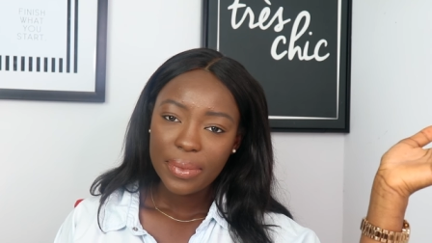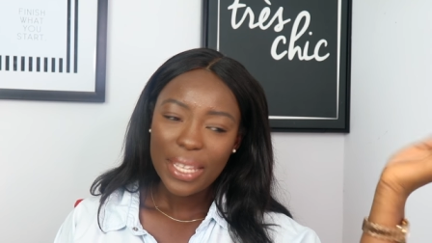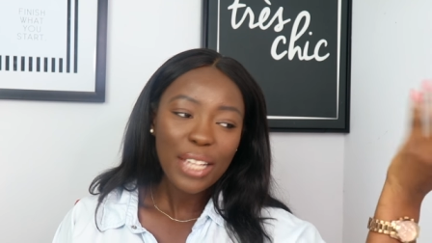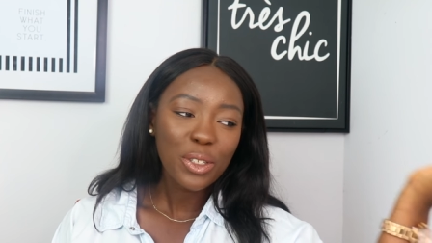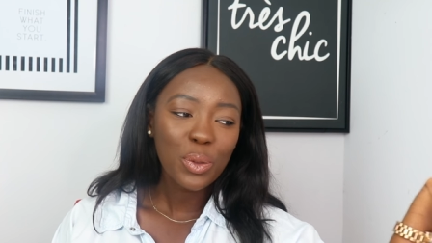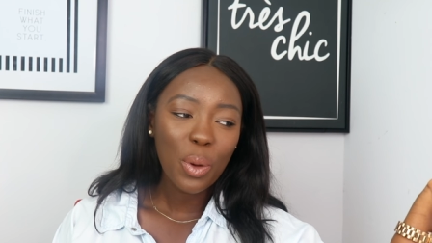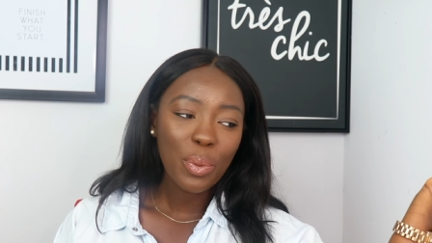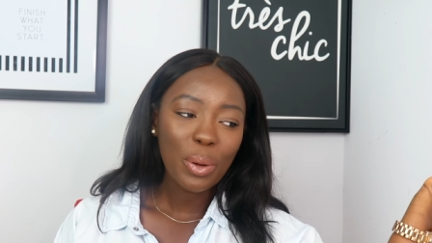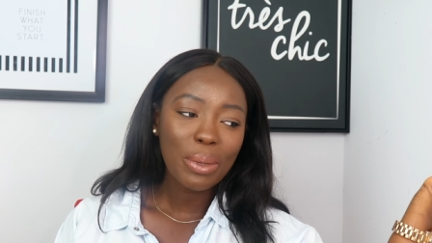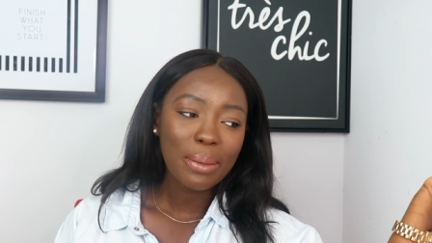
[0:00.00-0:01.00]
that's just one
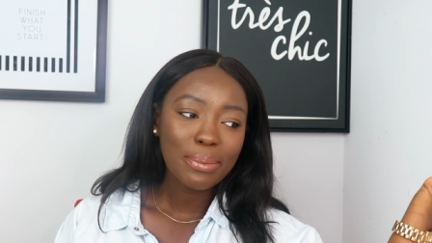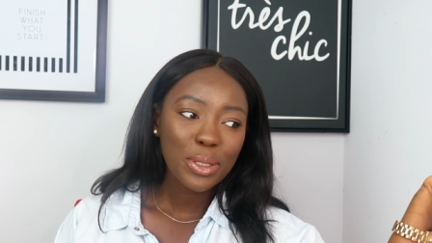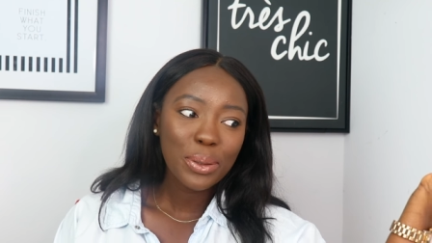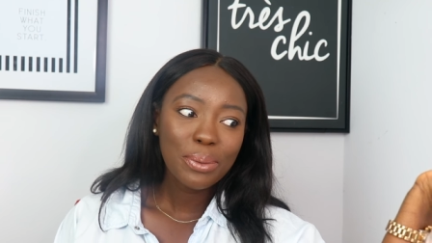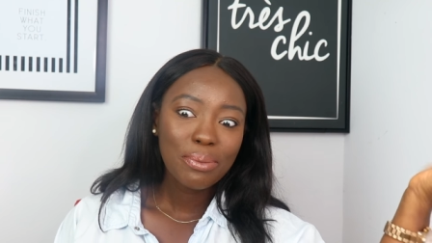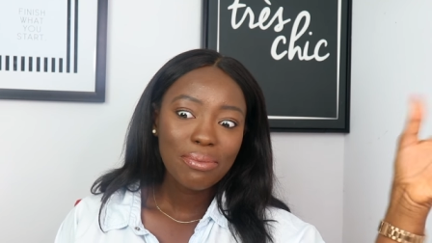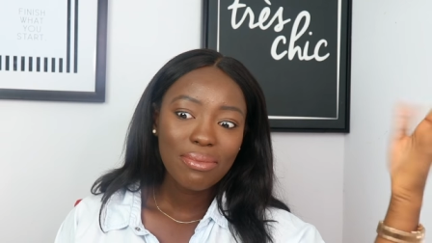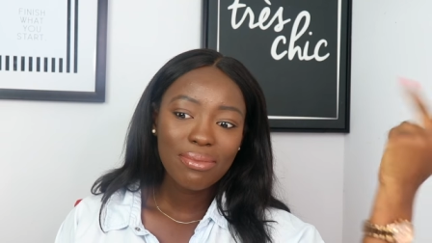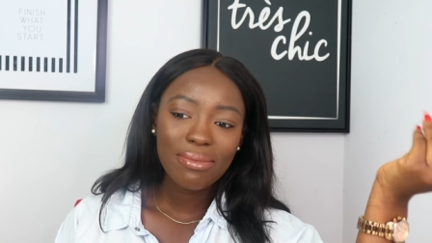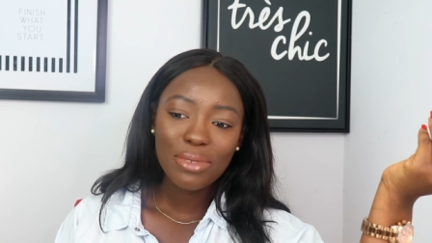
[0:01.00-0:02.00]
problem, you know?
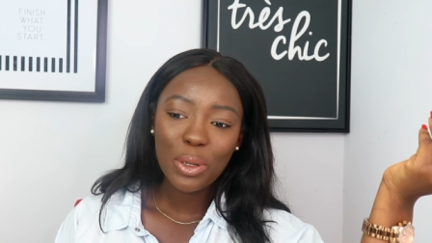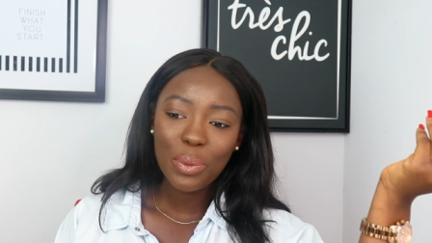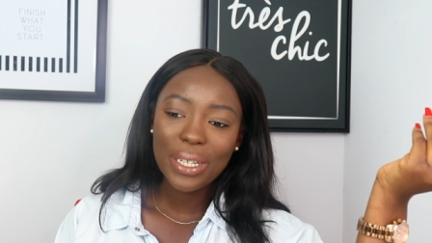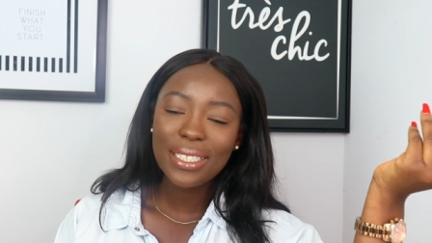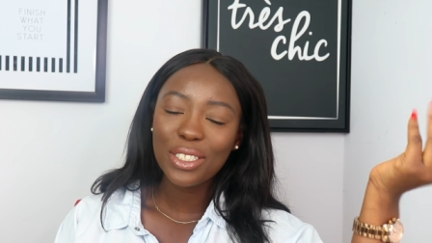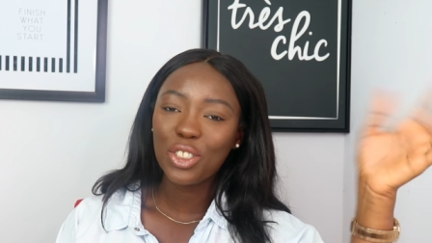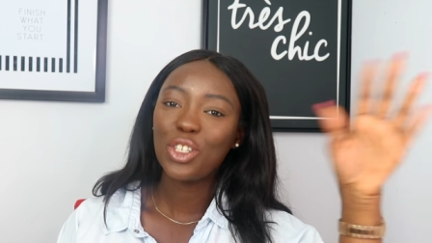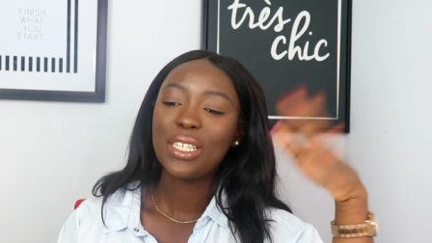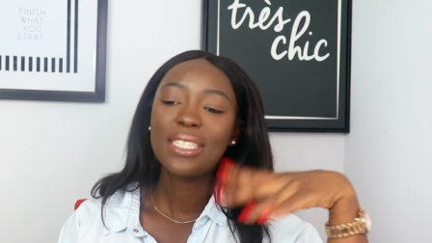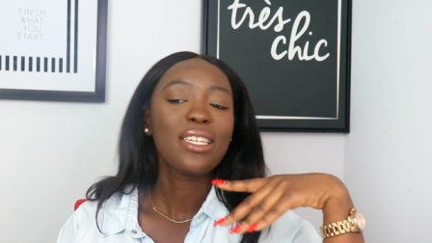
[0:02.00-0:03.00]
Your weight is
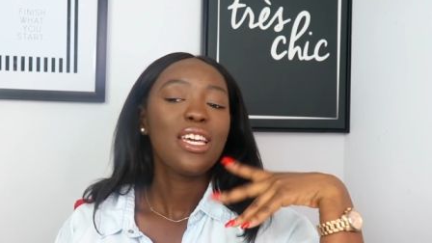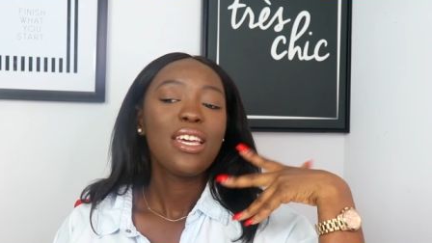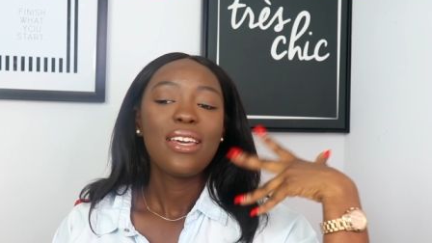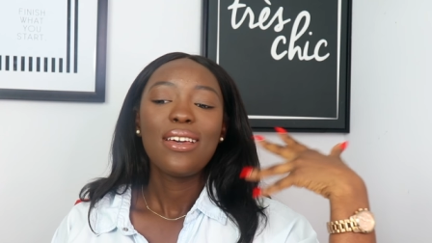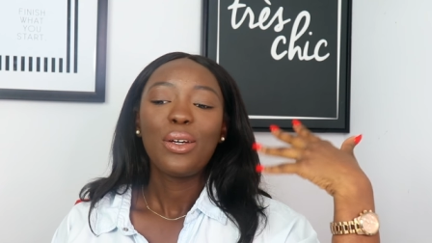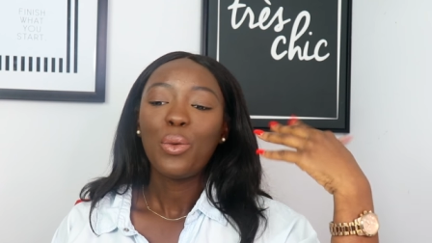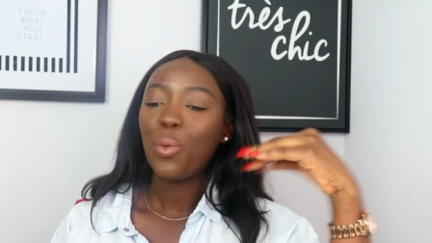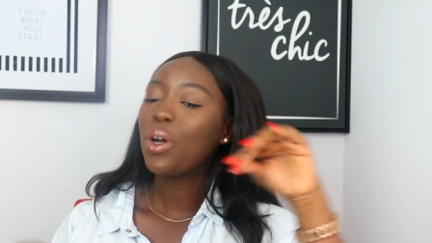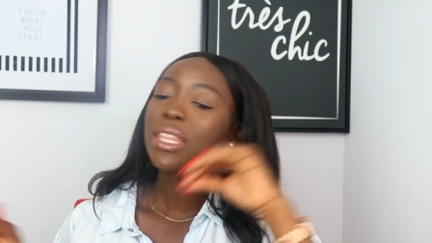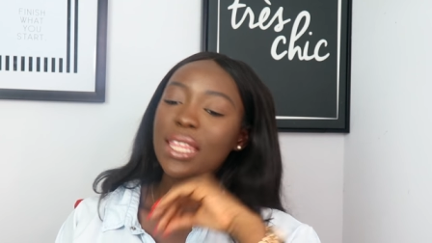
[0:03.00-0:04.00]
just
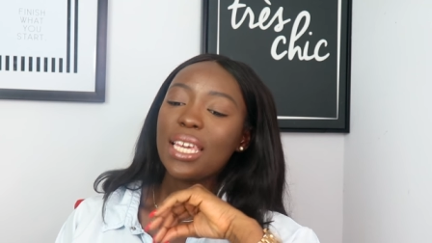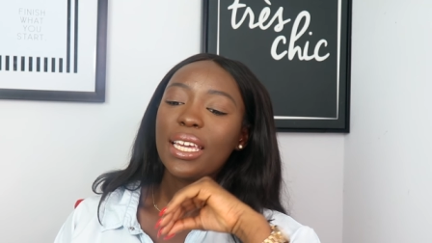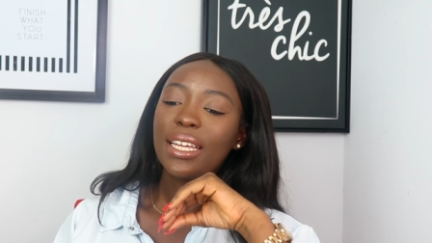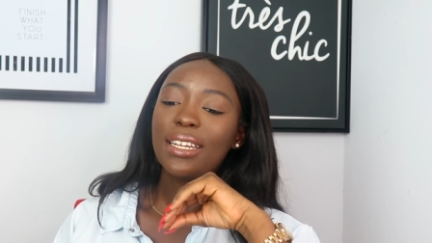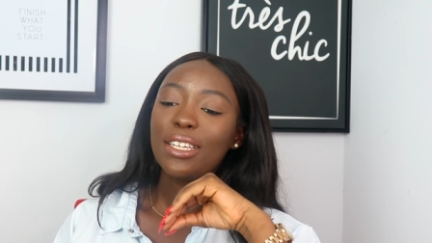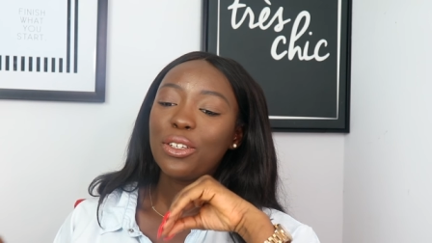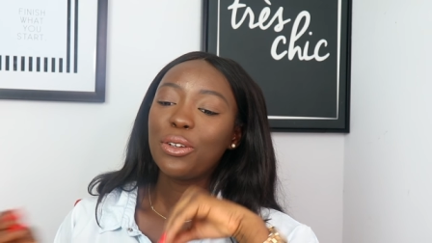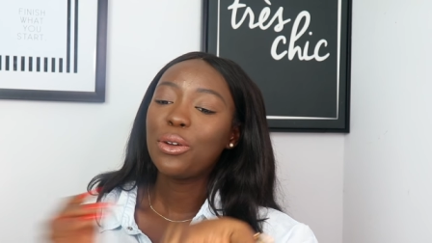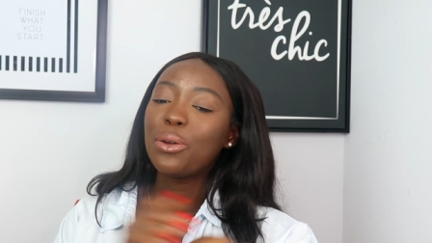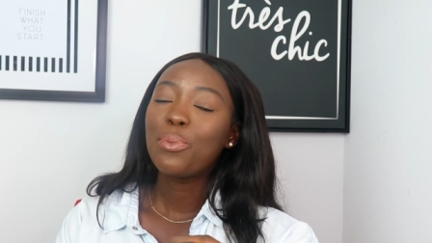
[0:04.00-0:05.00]
one thing, you
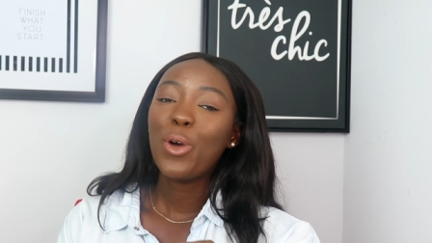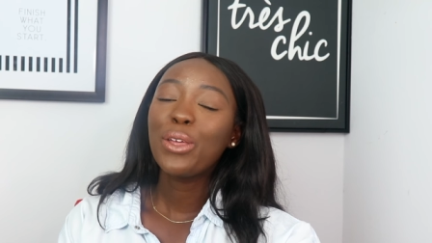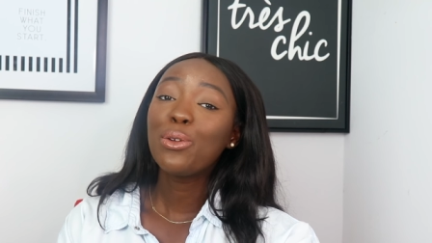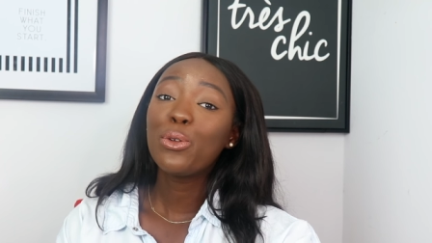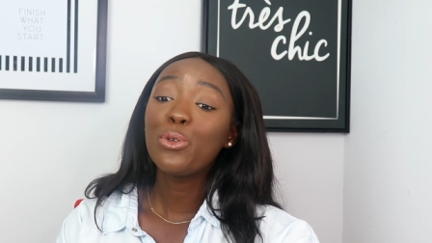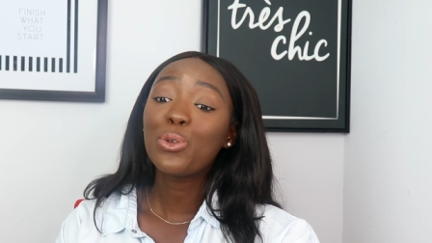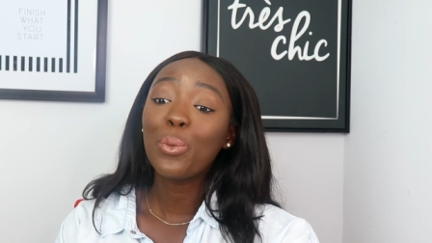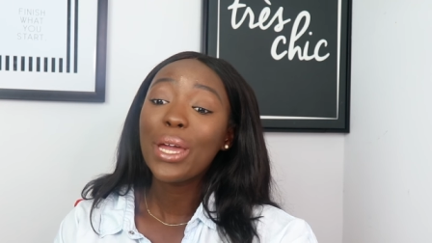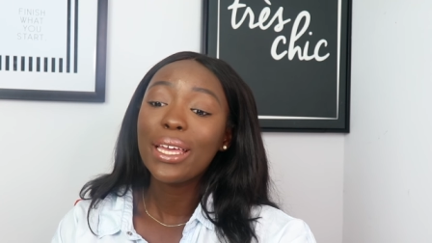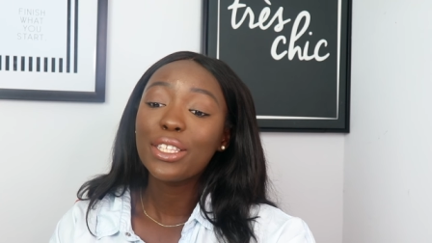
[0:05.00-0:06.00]
know? When you lose
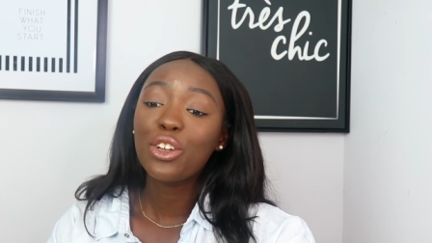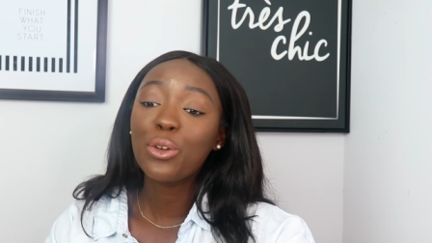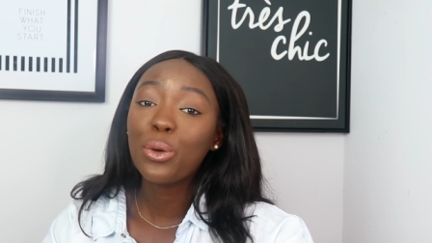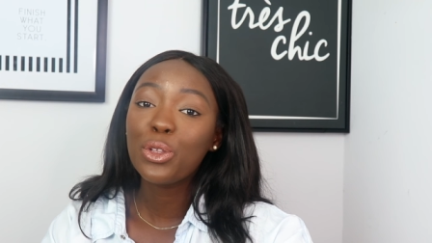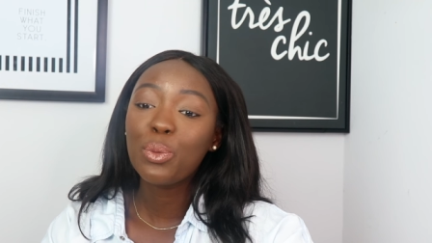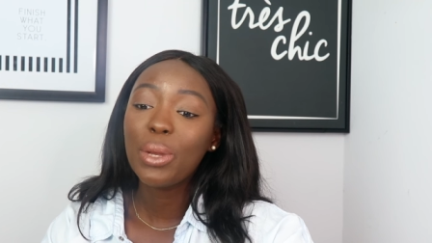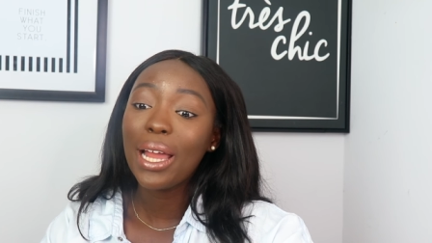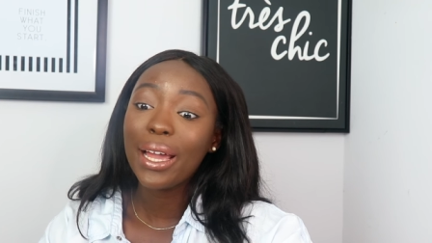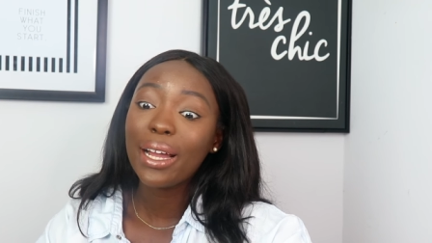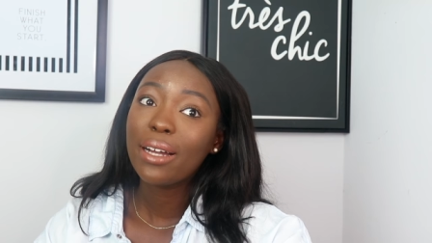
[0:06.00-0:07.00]
weight, you're not going to be
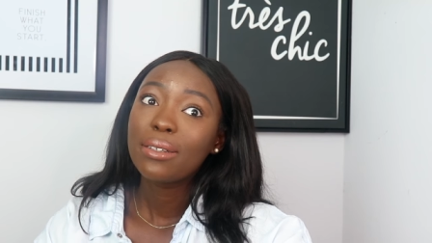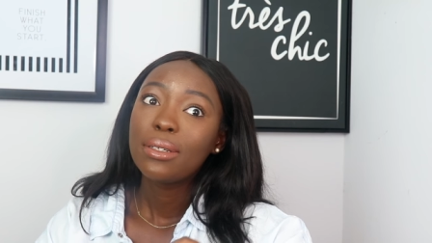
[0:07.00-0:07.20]
like,